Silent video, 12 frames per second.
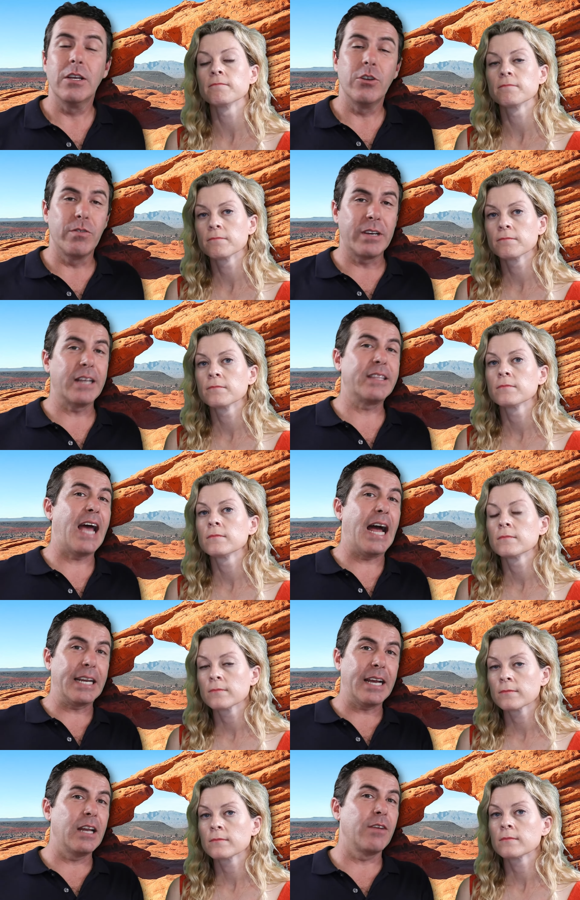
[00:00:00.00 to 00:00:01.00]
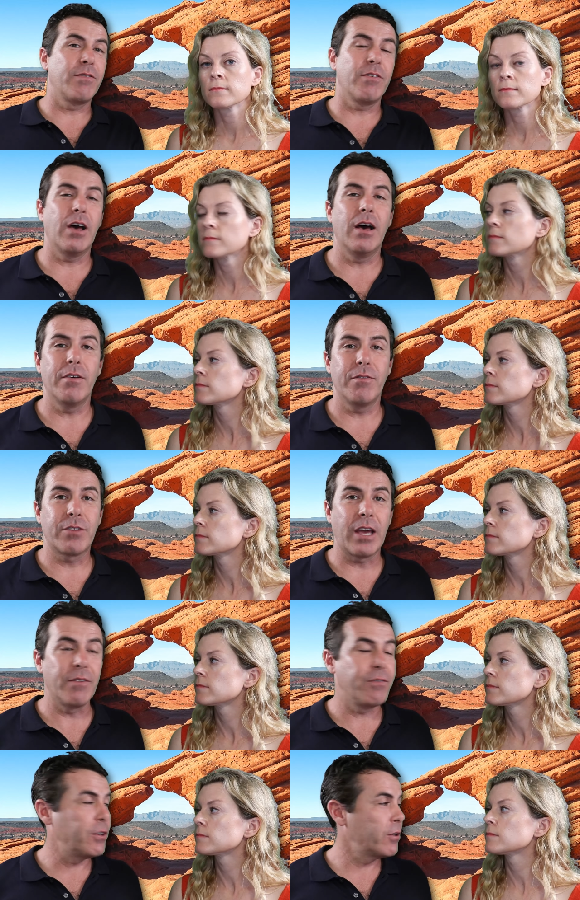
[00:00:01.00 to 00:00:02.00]
Speaker 1: you've got that kind
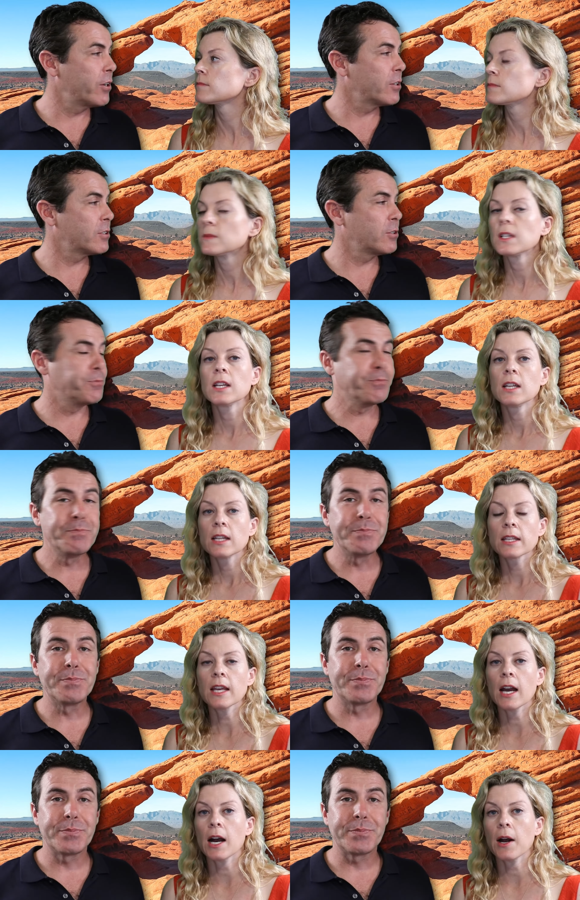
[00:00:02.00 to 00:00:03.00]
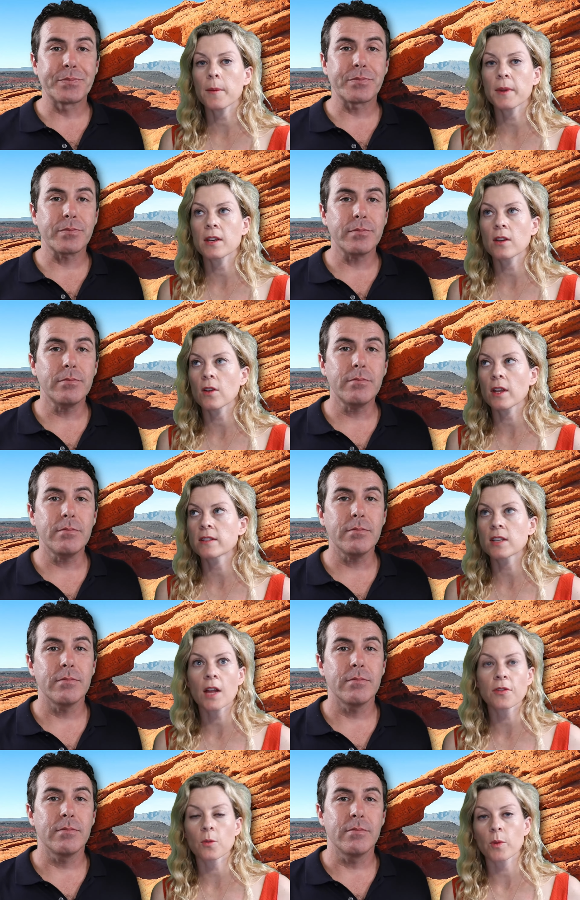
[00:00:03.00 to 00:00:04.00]
of feel there too. Yeah, I mean, it's
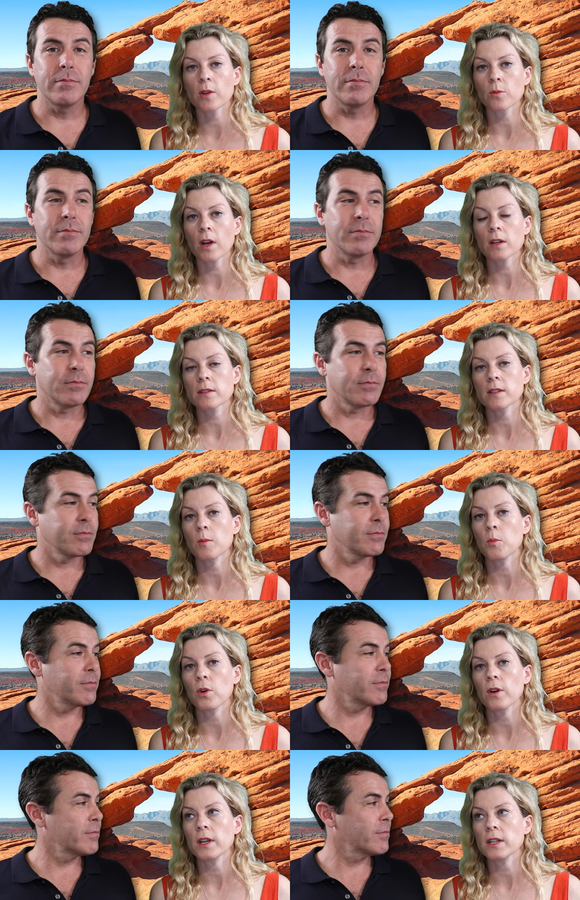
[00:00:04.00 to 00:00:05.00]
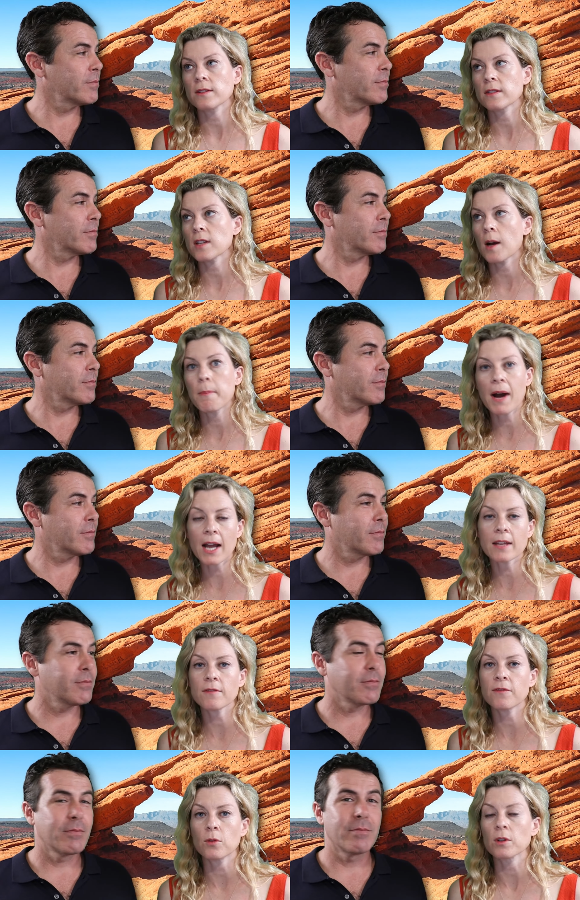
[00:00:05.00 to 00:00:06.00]
not the red rocks anymore. It's a
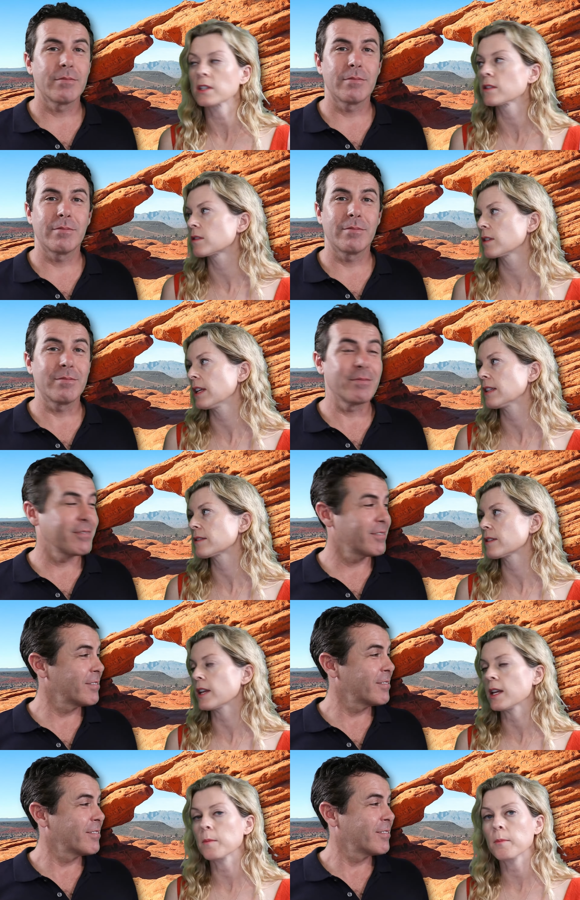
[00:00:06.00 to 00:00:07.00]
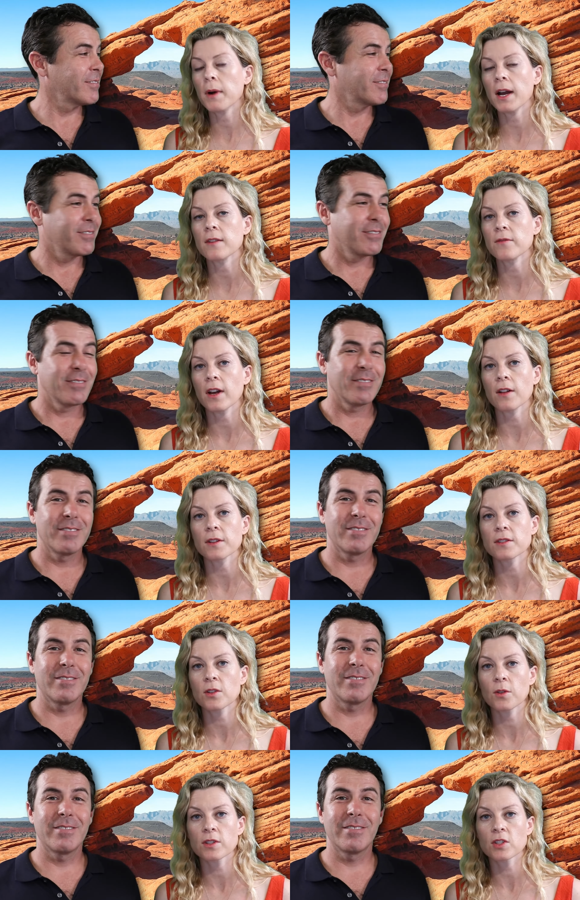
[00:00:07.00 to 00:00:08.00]
pine forest, hence the name Pine Valley.
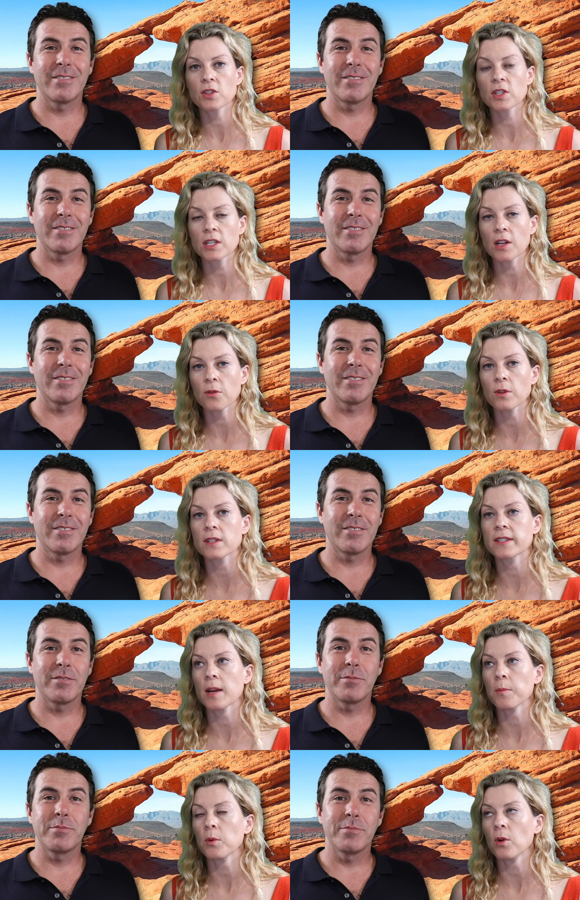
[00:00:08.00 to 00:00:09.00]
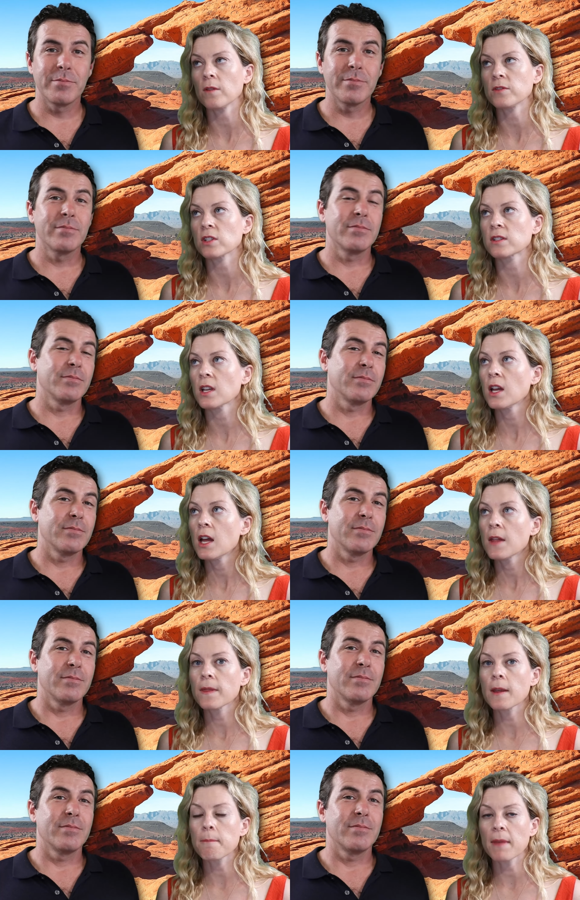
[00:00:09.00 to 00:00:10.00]
So it's just another example of just
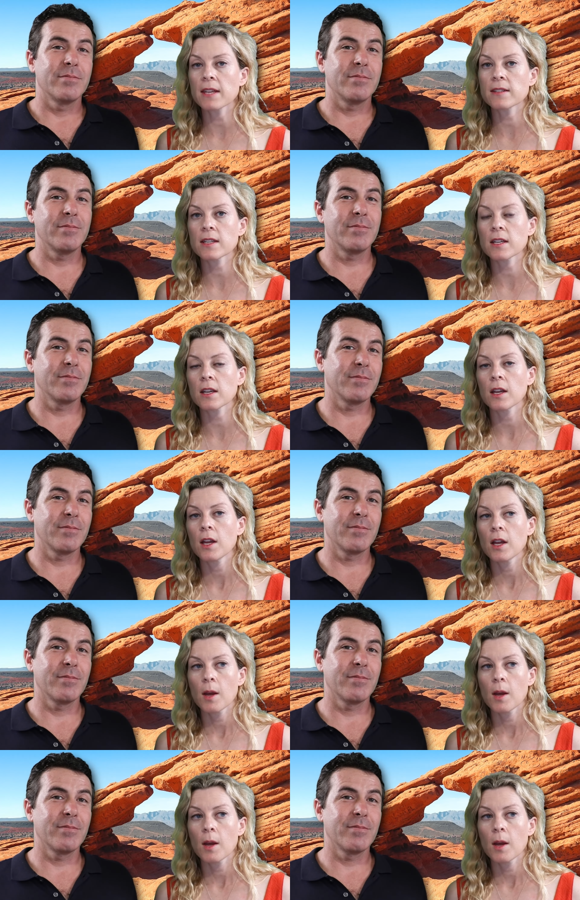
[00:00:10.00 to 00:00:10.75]
the amazing